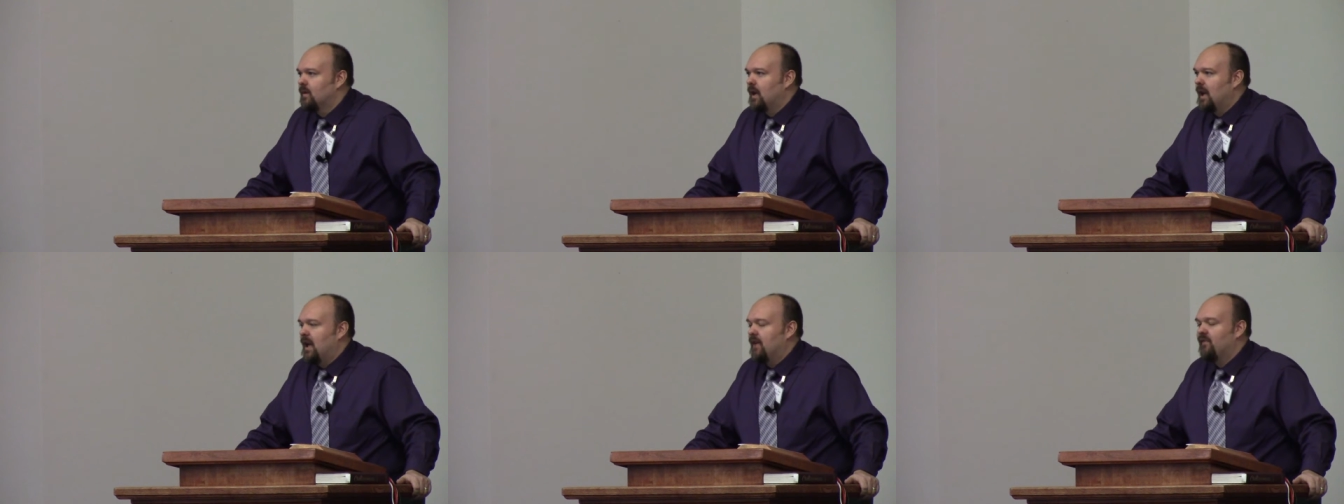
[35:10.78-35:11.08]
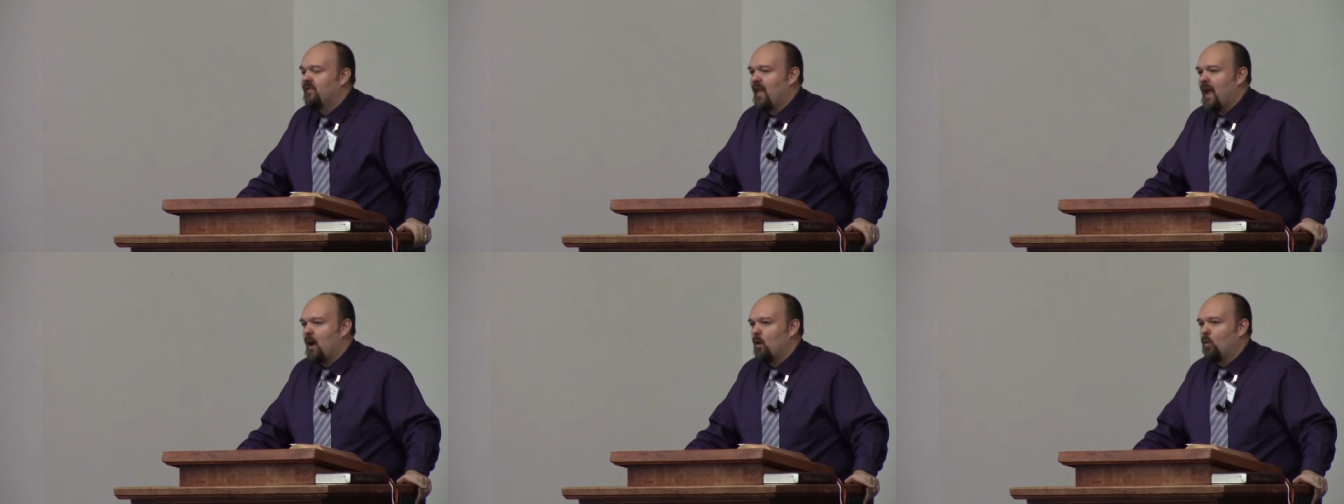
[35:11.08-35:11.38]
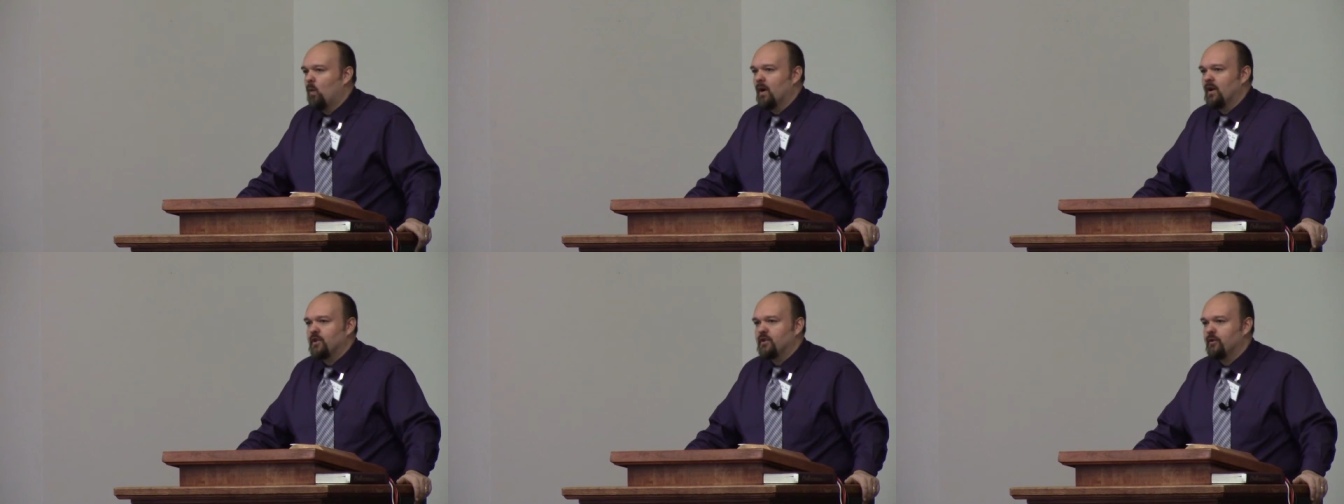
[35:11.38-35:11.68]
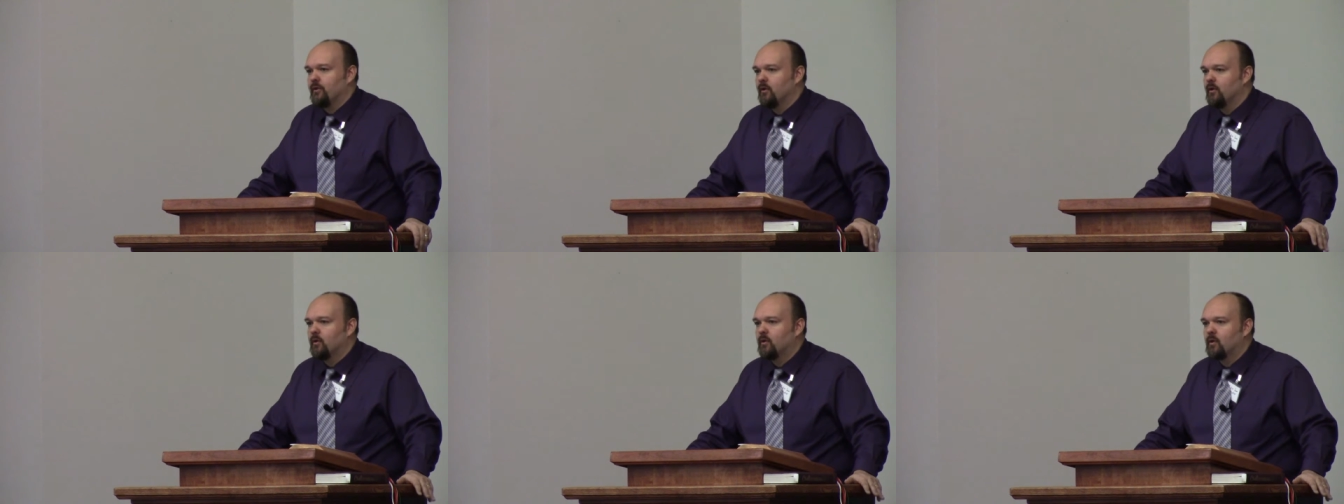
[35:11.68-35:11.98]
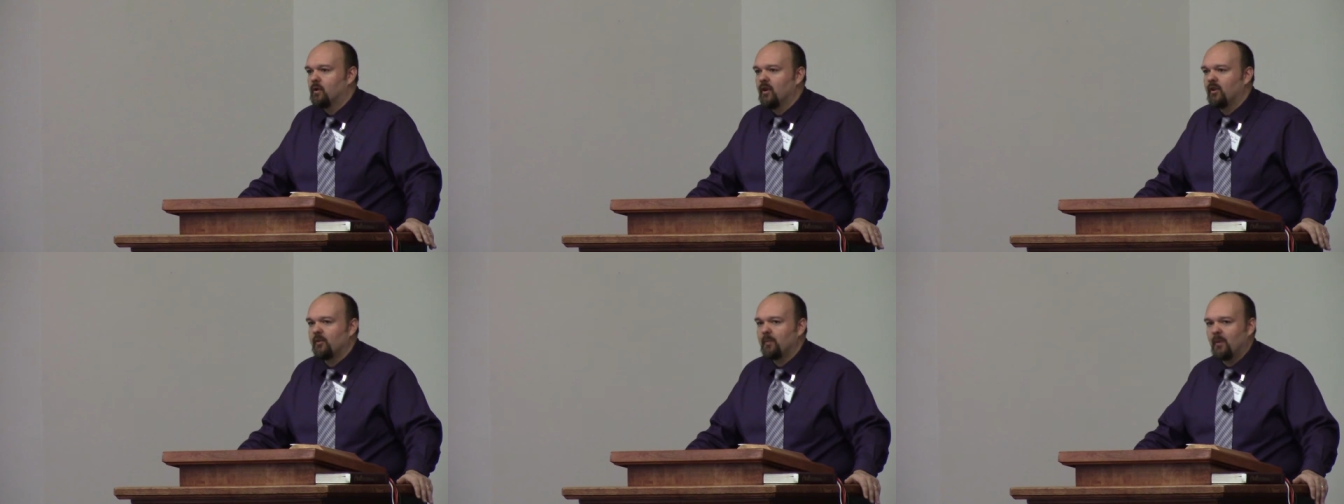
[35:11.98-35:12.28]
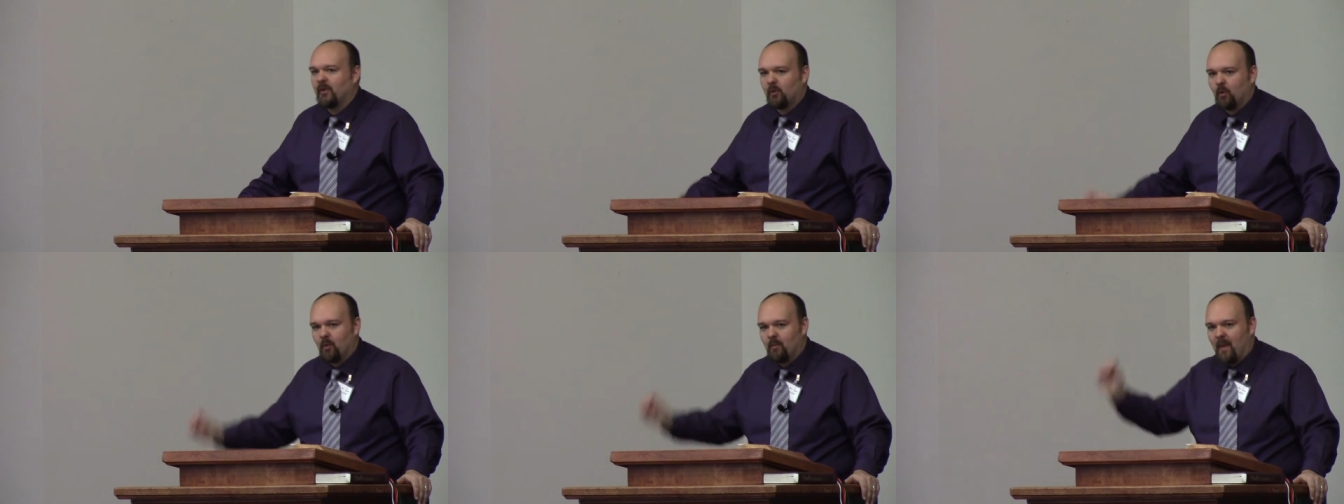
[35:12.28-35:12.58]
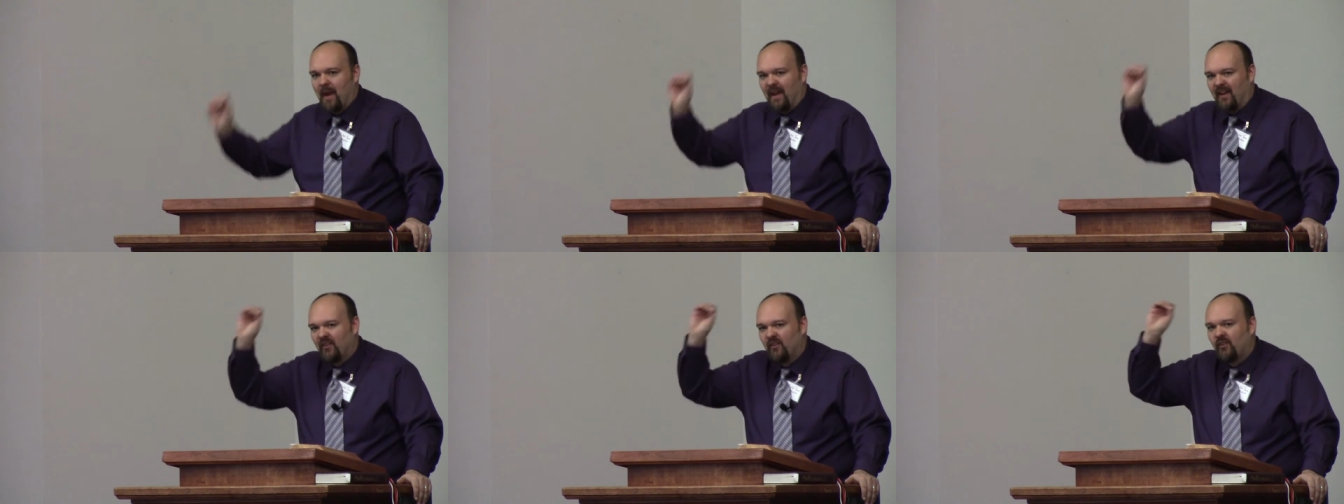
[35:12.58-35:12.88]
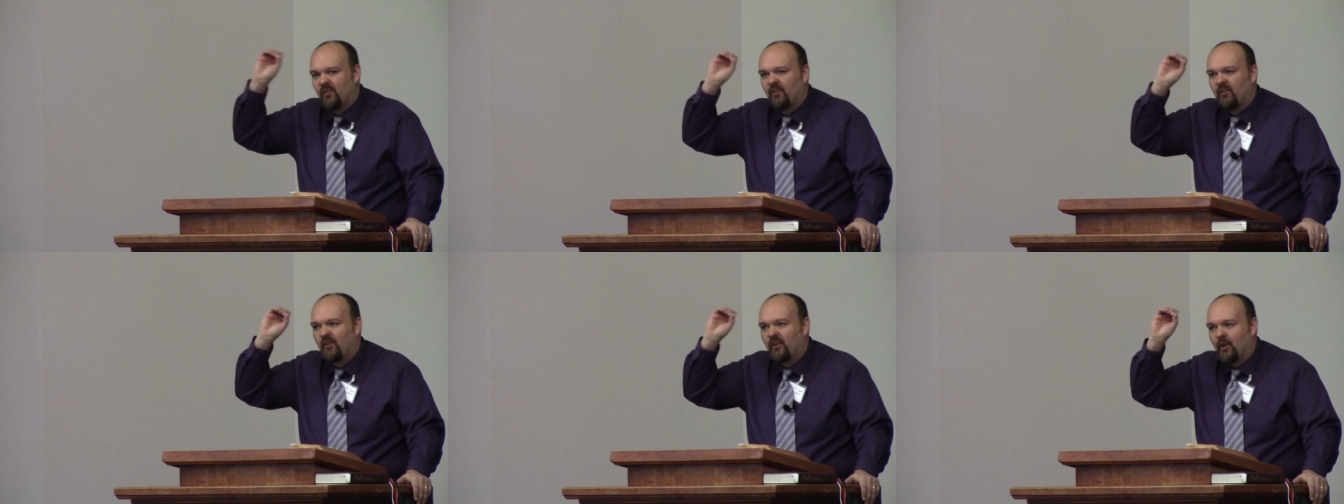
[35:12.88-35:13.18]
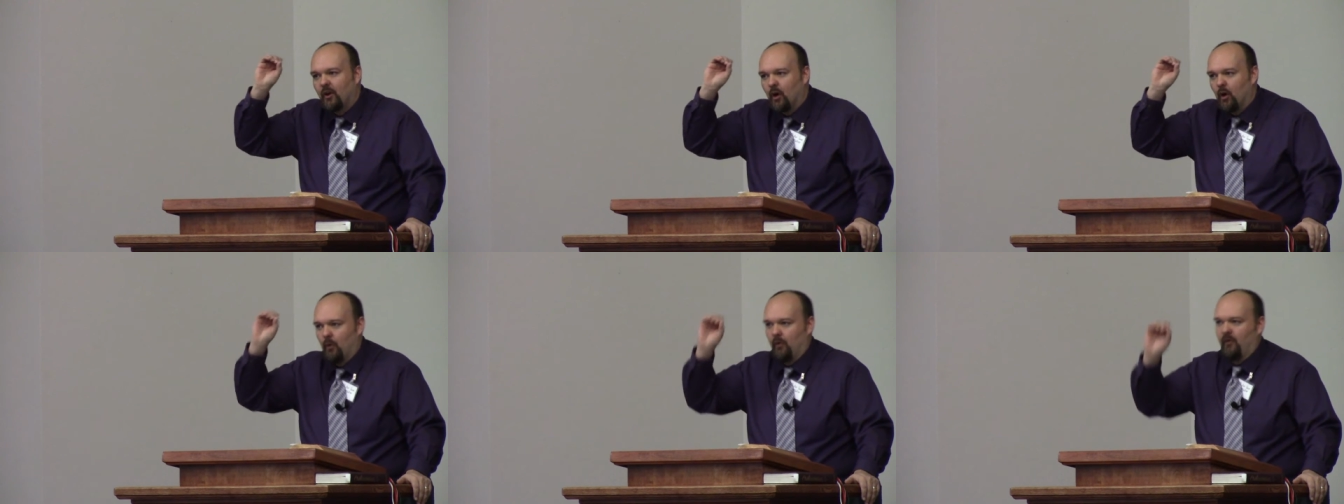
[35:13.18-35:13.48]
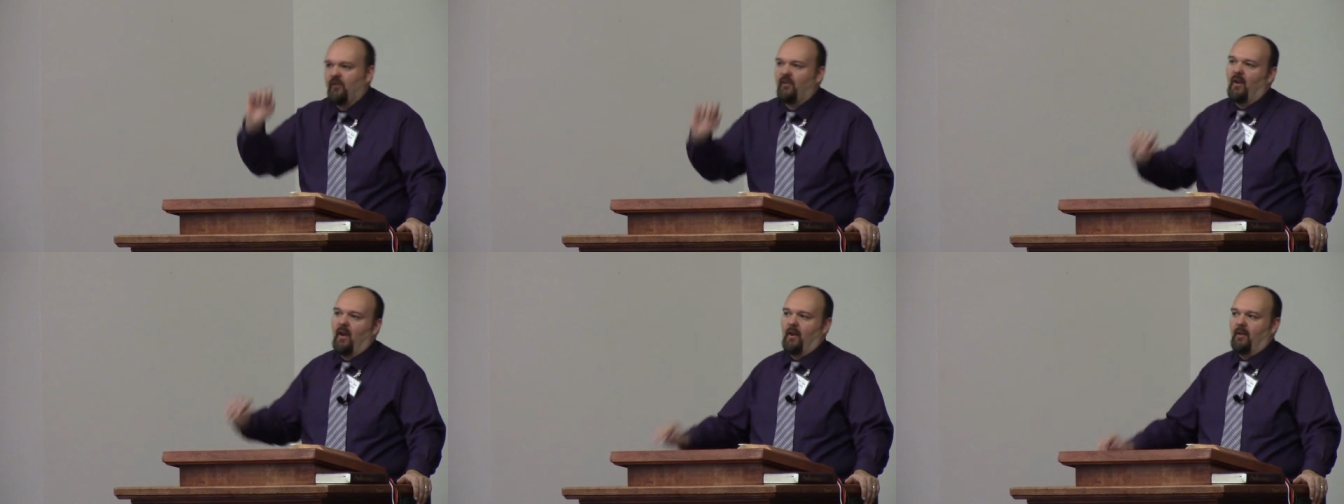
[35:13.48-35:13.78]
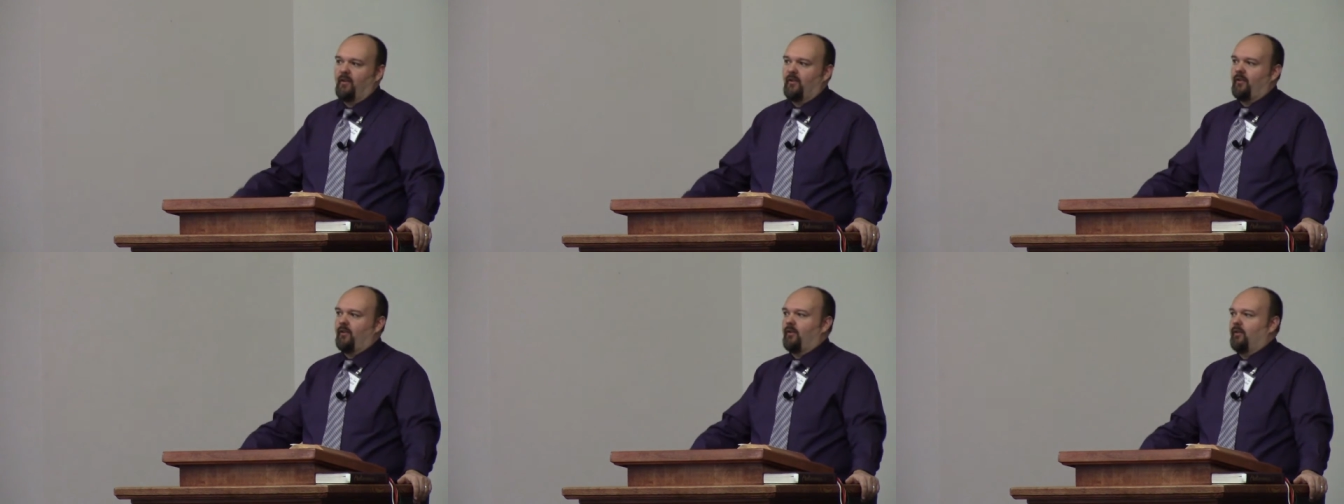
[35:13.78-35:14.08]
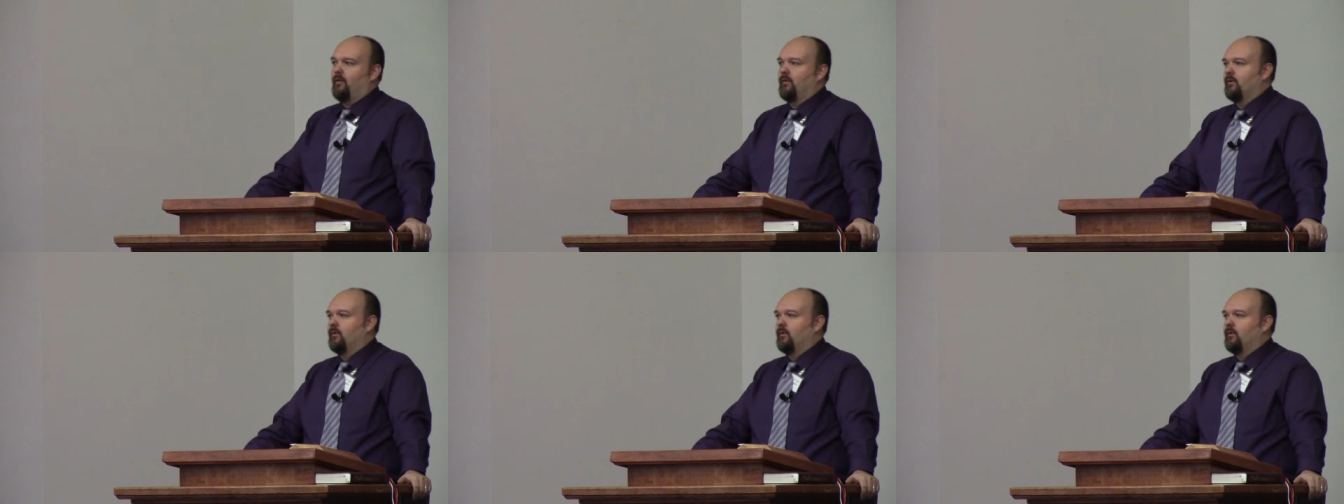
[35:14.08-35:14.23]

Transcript: If that weren't true, Christmas would make zero sense.